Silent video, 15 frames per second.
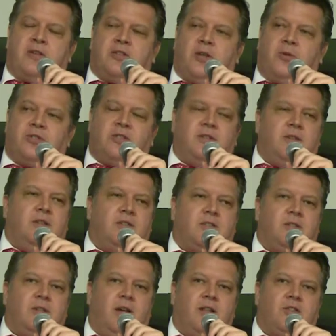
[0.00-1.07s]
so it's
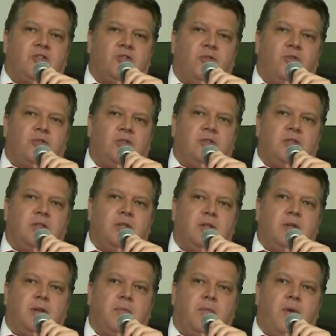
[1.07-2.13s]
an
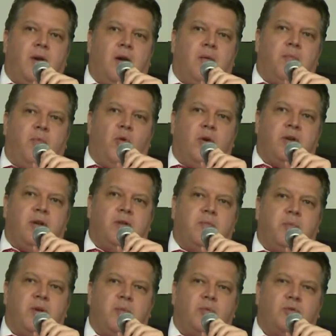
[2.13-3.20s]
uncertainty point,
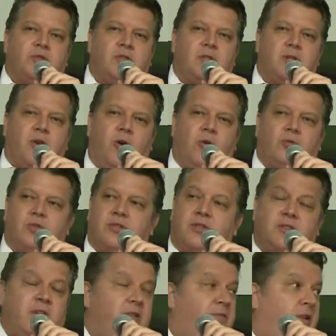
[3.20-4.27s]
and people see gold as a
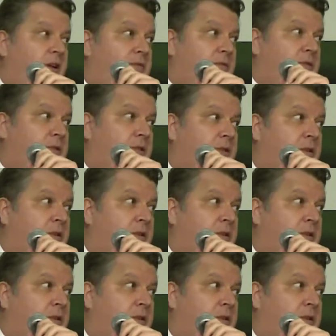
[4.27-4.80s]
safe haven.